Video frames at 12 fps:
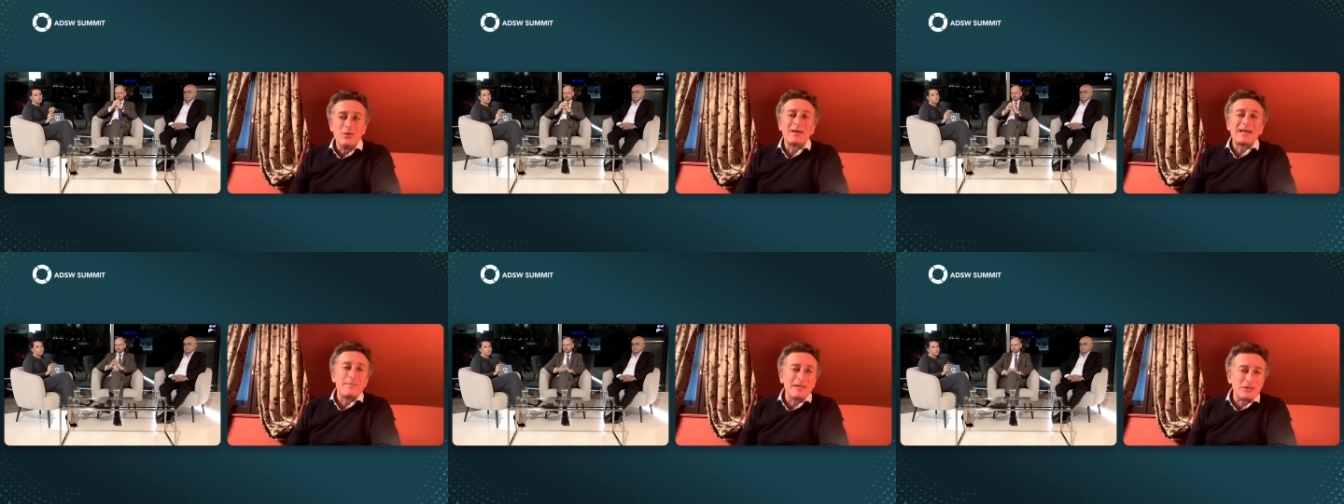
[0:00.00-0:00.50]

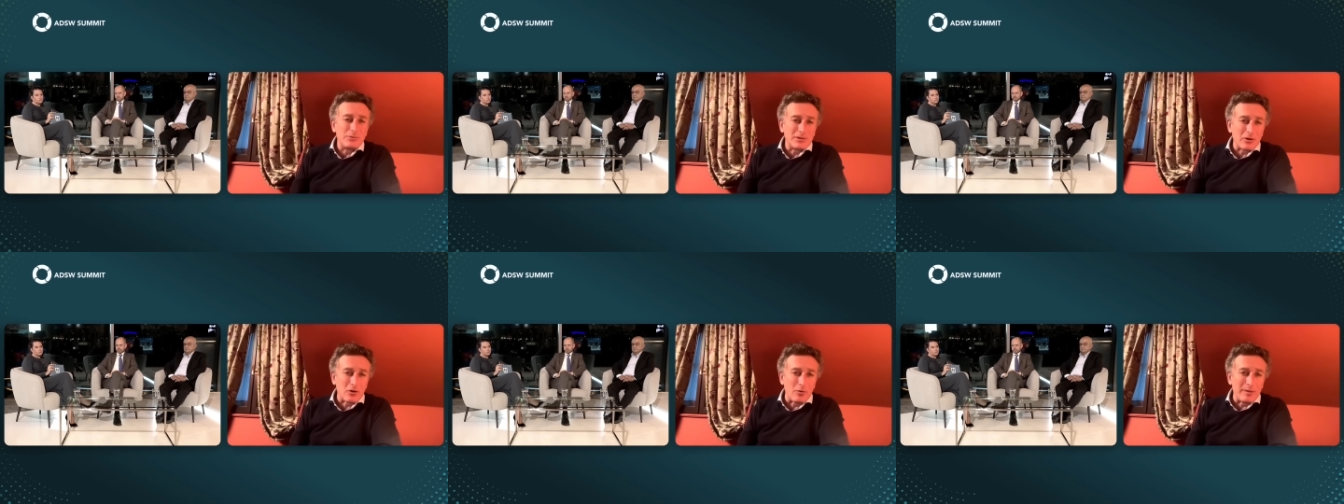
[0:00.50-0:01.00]
New
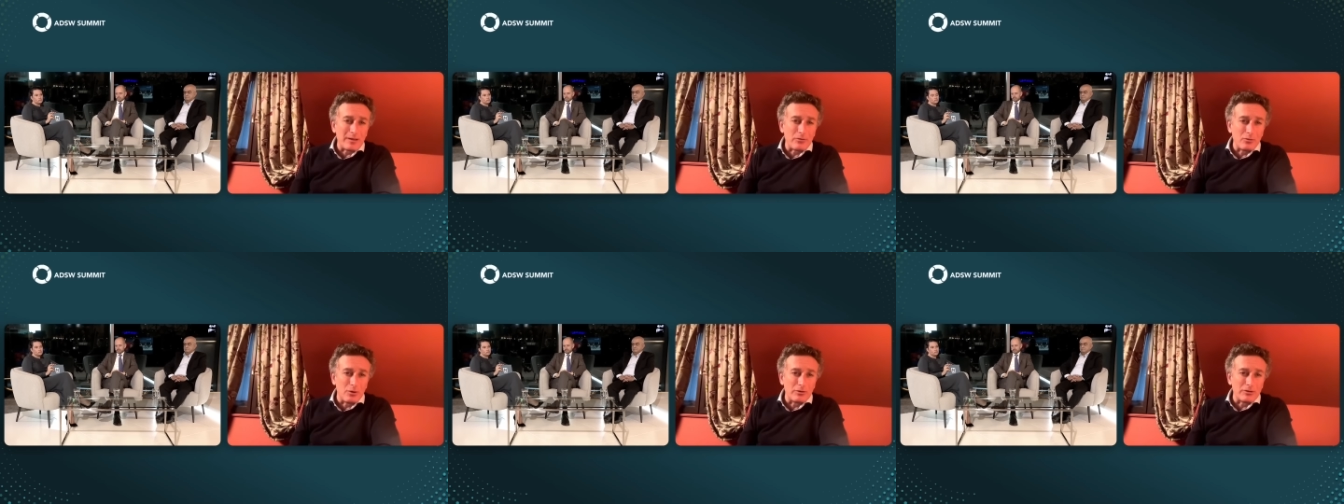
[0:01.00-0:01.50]
chemistries are
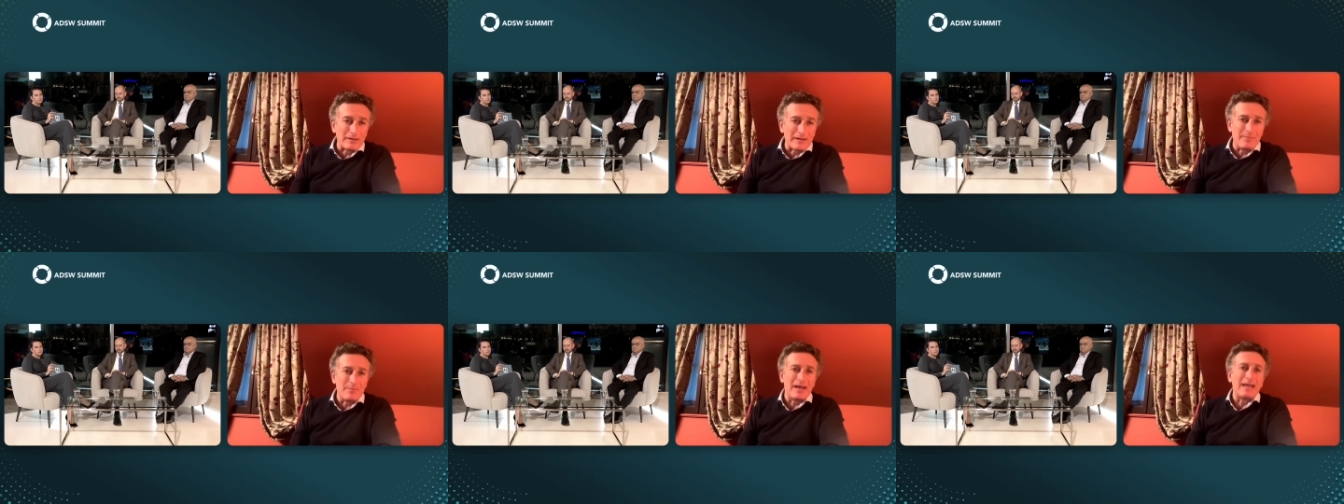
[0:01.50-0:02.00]
coming through all the
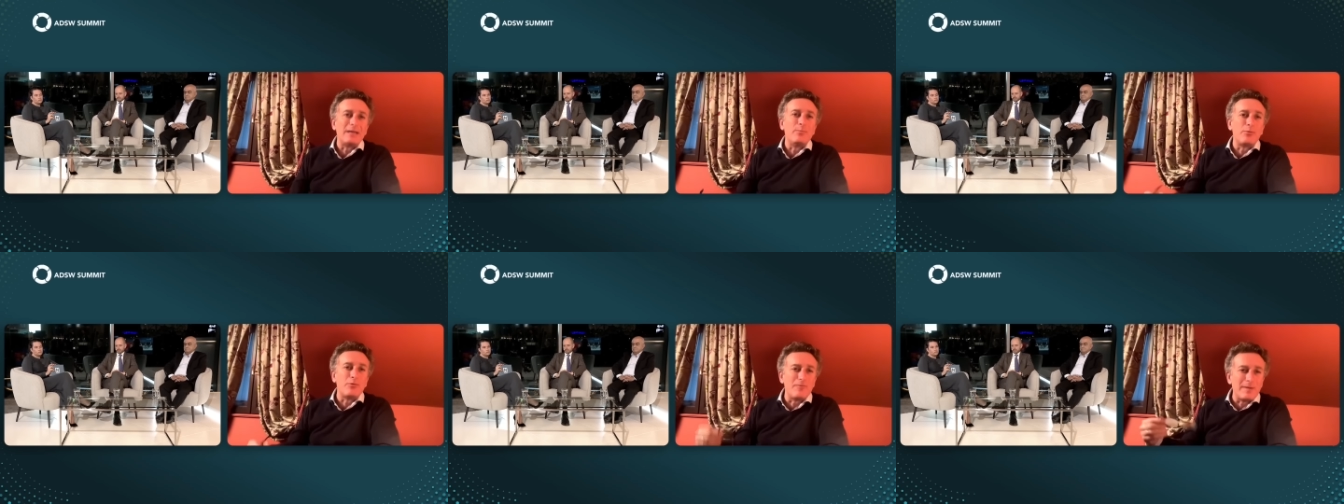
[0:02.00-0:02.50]
time,
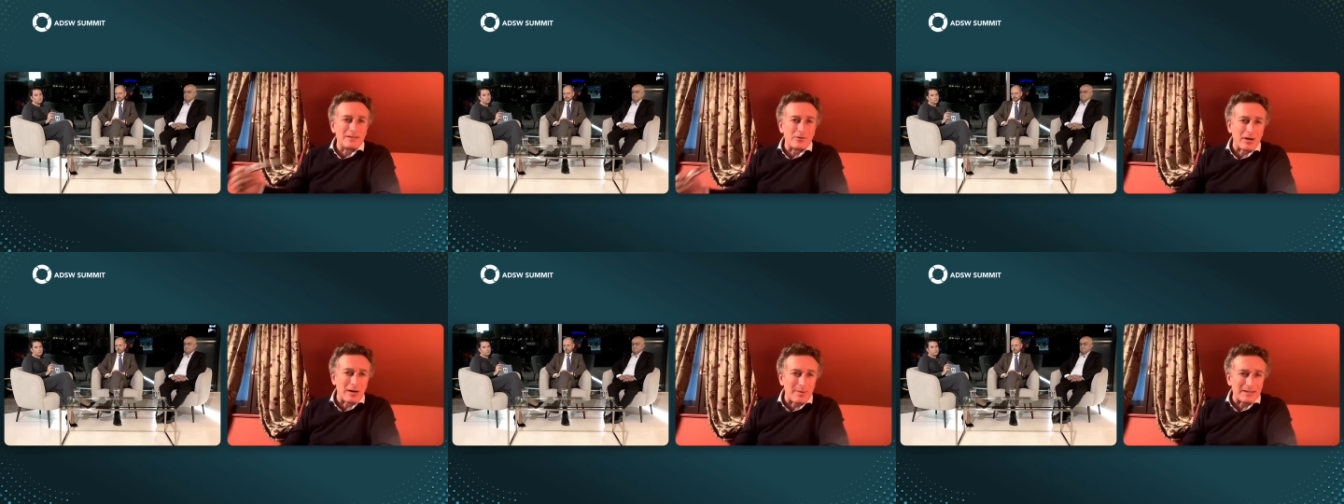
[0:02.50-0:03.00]
and
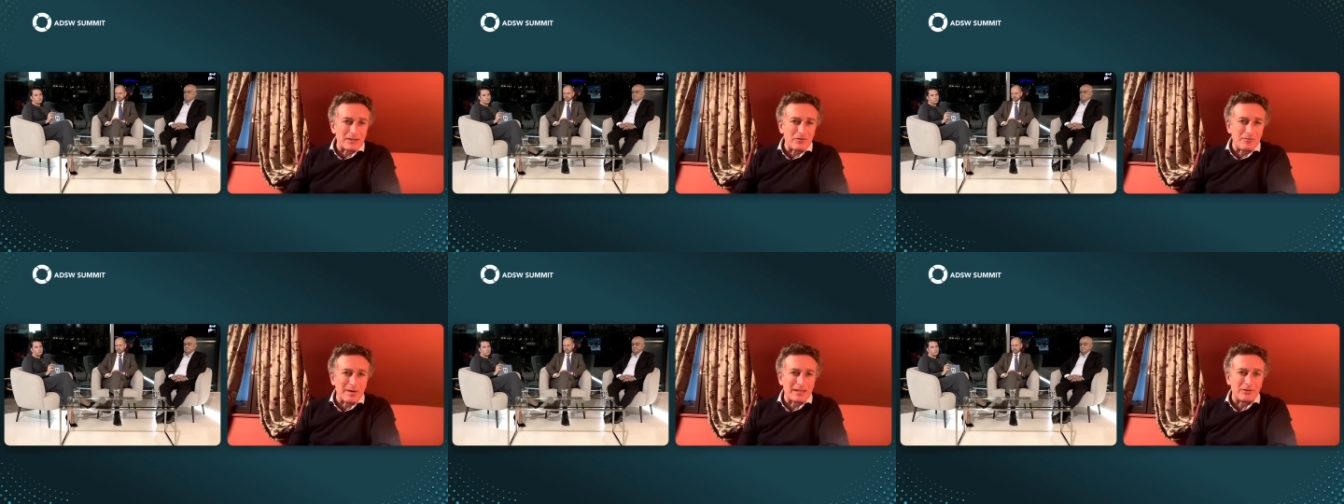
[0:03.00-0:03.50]
improvements on
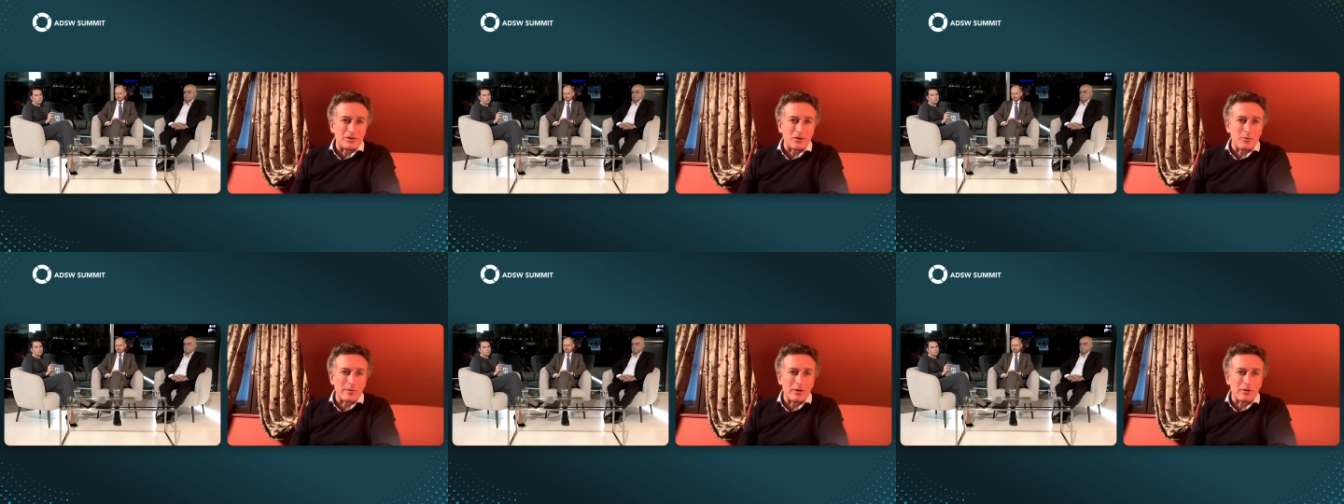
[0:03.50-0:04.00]
capacity of
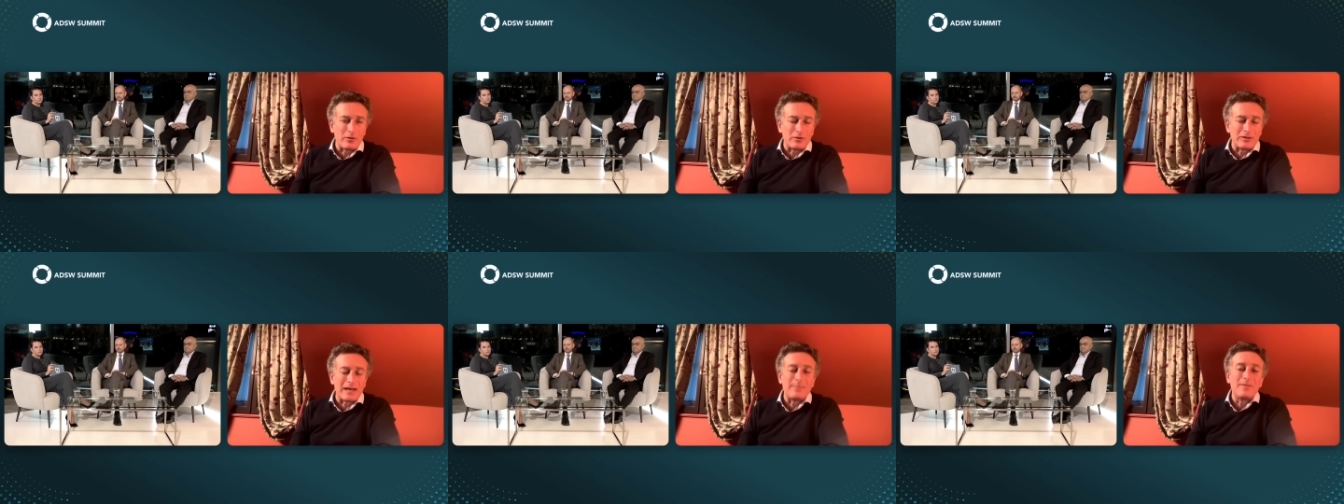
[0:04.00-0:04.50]
batteries are coming on
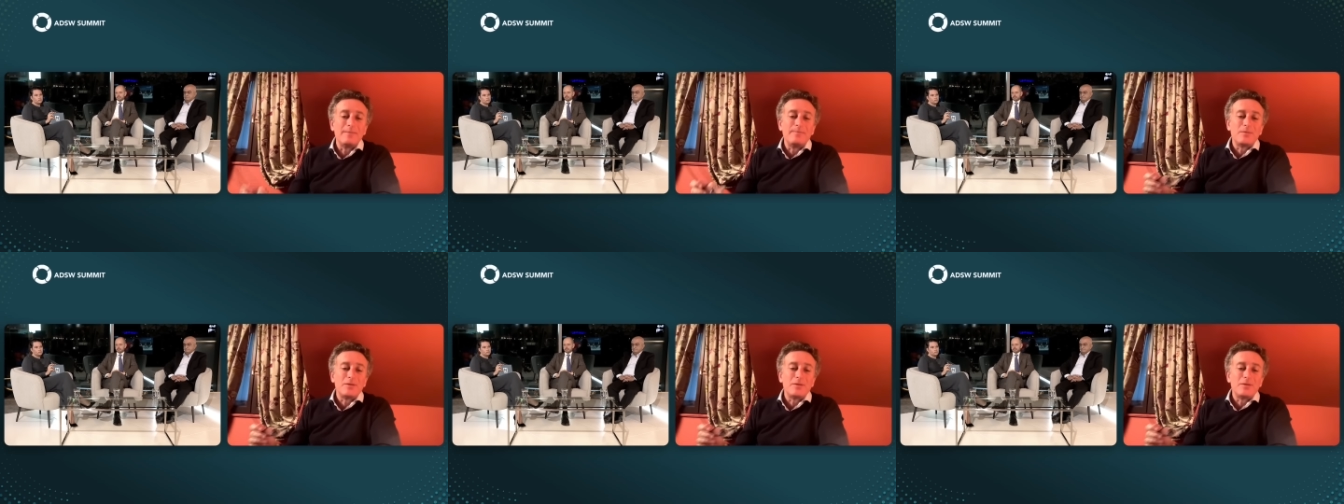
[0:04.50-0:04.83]
all the time.